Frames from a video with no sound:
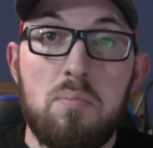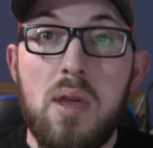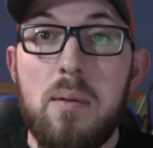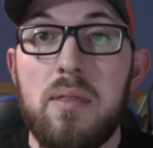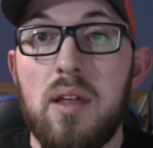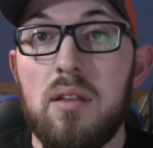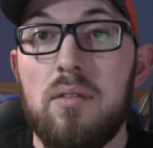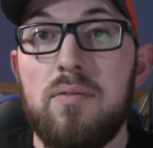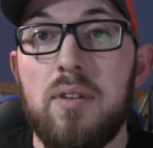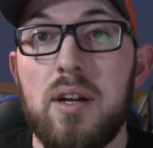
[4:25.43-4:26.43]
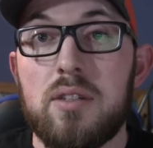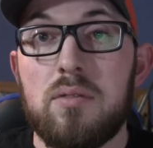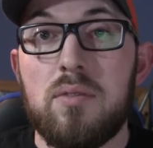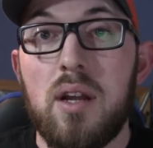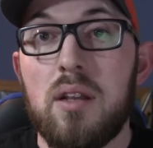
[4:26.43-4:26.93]
Maybe that little flash
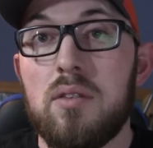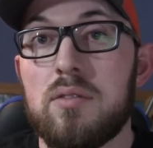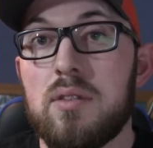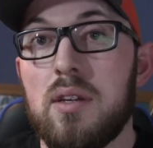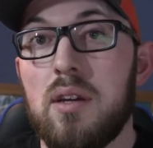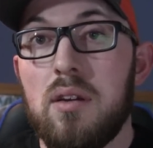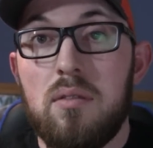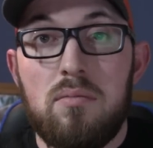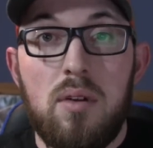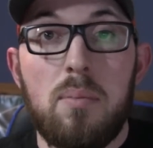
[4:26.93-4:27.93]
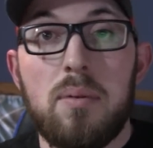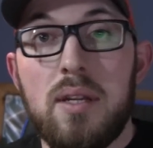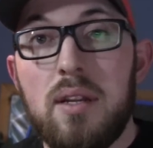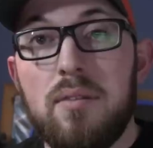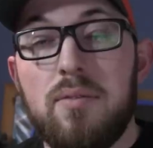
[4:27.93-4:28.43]
of red looks like a
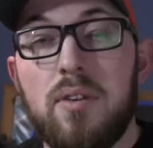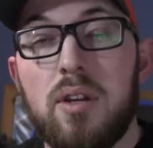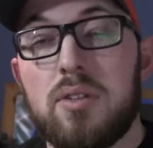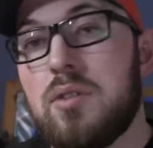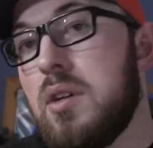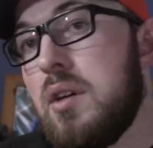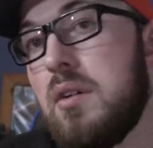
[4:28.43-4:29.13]
bleeding fish.